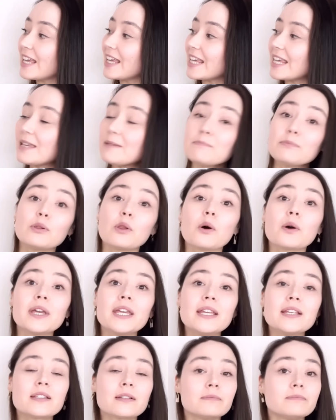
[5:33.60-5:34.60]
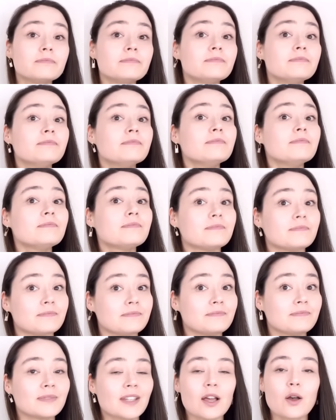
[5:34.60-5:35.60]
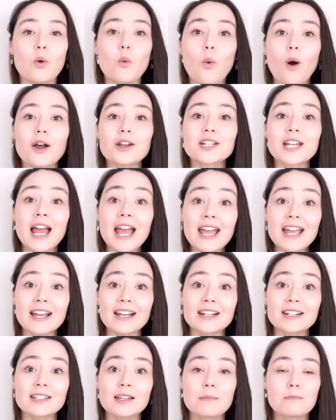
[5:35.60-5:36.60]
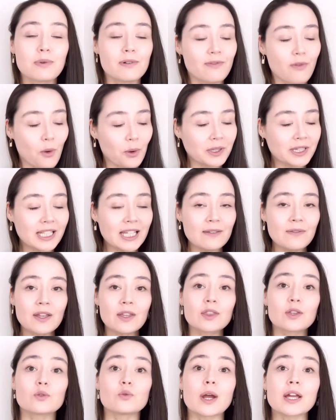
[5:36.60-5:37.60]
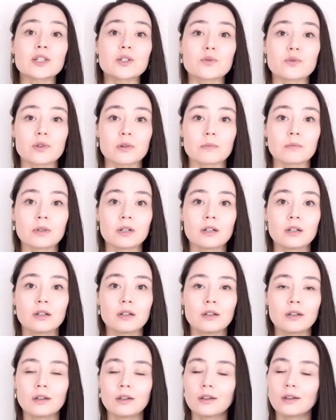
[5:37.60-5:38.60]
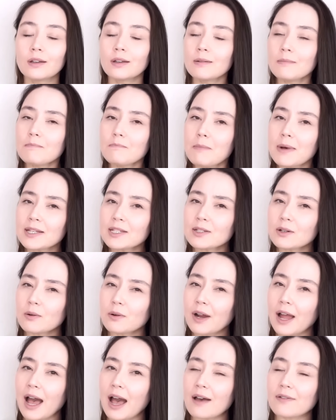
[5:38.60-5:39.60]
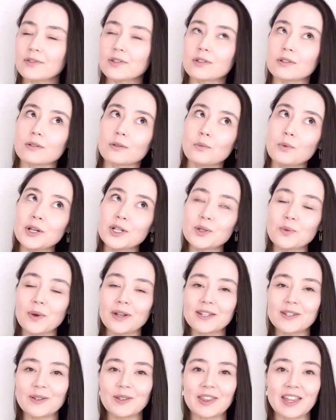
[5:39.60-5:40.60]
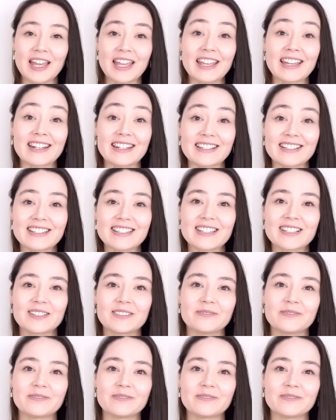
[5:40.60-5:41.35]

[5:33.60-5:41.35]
Employees wash hands before leaving the restroom. Must or have to? Which one do you think it is?